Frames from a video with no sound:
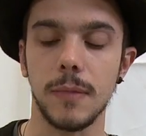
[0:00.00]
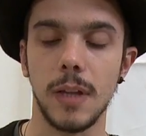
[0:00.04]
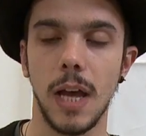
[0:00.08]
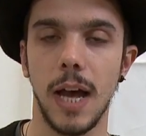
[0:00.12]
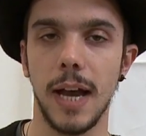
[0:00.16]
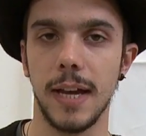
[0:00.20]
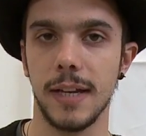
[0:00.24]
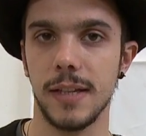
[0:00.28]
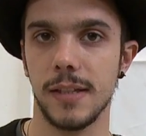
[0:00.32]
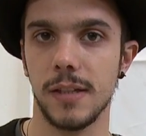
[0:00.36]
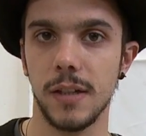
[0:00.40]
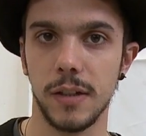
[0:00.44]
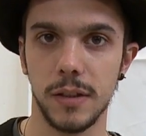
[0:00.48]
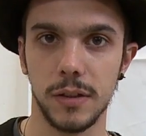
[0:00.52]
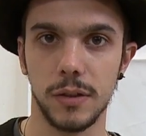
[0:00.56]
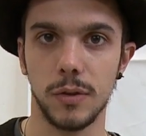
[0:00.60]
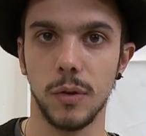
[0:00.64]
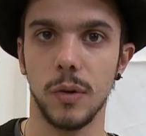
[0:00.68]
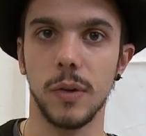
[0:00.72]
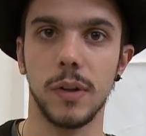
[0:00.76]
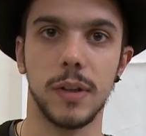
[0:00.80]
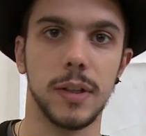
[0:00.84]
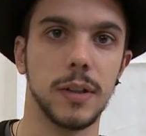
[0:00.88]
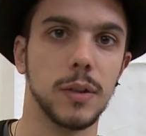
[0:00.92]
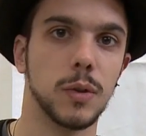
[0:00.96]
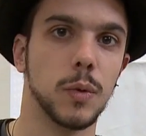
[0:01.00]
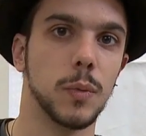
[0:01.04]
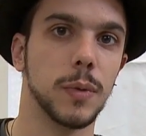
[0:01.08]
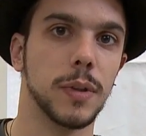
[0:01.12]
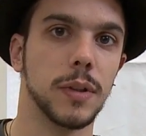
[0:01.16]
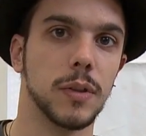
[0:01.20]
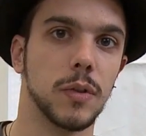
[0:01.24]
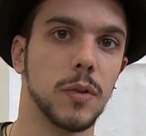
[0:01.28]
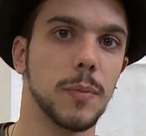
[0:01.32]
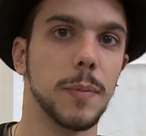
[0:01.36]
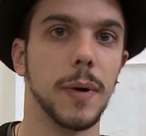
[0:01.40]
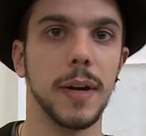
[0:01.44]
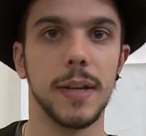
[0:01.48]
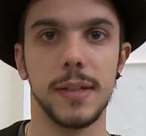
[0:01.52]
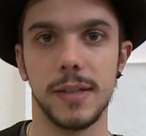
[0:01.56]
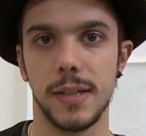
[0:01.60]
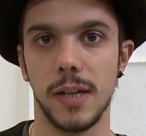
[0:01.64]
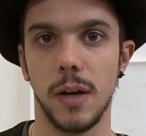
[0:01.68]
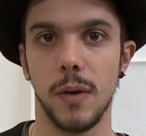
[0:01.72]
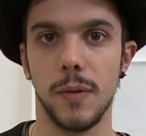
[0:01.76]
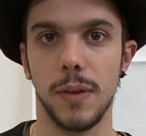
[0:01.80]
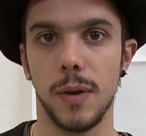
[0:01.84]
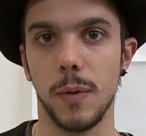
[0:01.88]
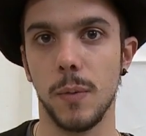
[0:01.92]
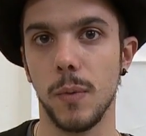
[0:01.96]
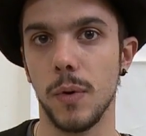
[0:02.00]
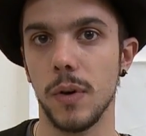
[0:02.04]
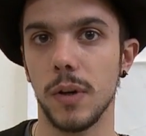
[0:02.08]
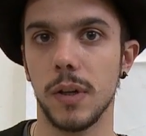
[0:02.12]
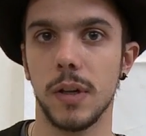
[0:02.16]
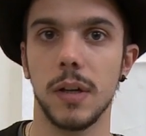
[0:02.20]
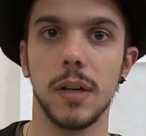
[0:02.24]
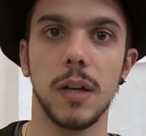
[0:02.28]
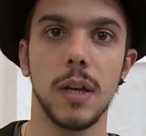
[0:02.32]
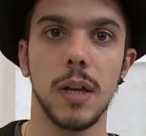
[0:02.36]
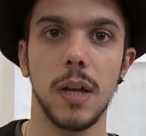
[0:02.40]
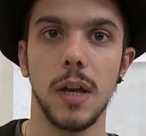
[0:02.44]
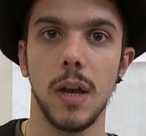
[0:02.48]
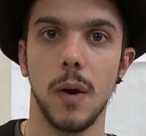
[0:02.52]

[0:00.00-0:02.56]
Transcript: I started to look into wind turbines, how they work,